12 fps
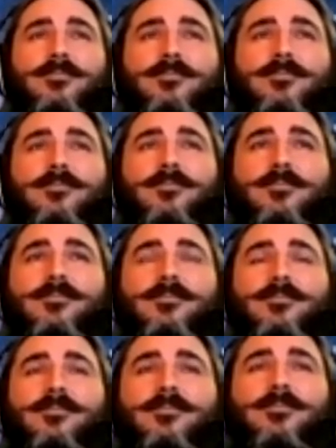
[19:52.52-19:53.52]

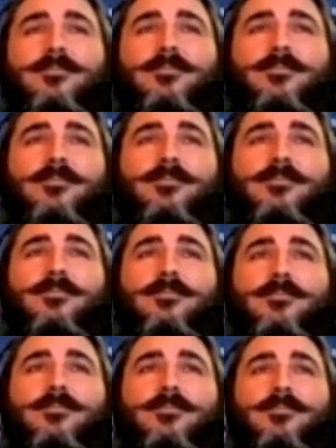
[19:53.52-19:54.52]

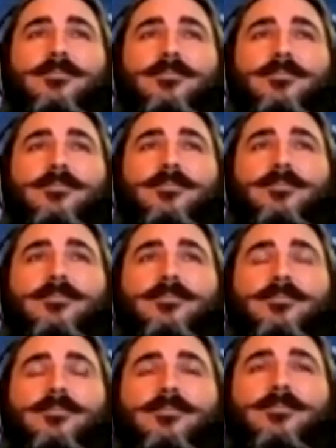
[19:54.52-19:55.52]

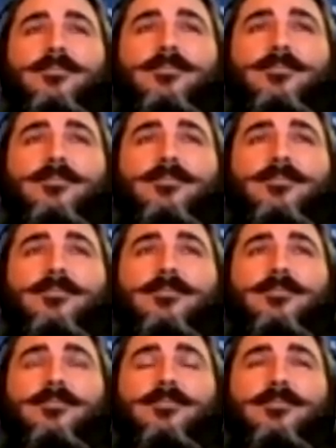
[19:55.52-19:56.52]

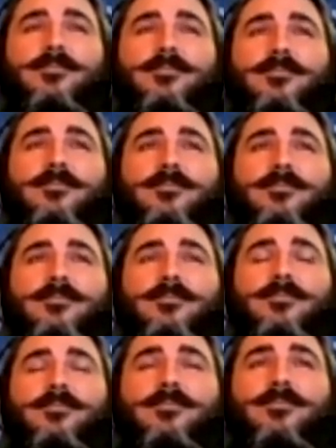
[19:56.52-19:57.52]

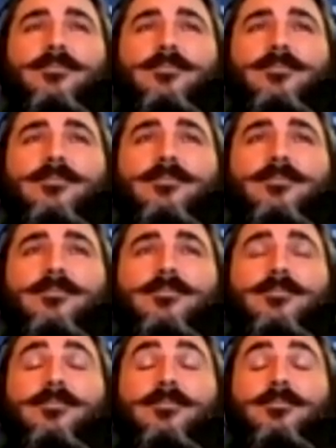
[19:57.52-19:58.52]

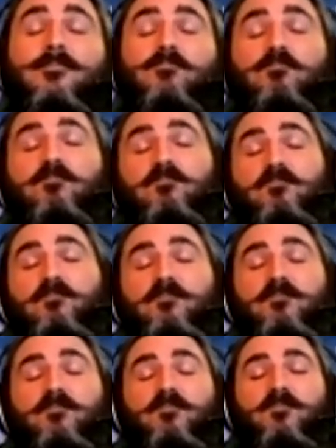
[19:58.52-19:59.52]

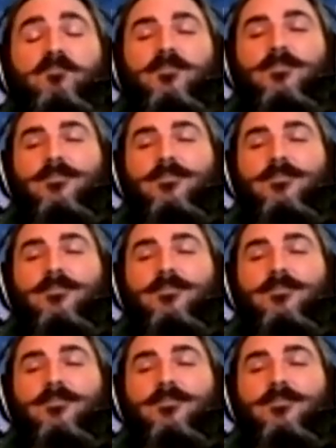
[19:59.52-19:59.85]
The person shown says nothing.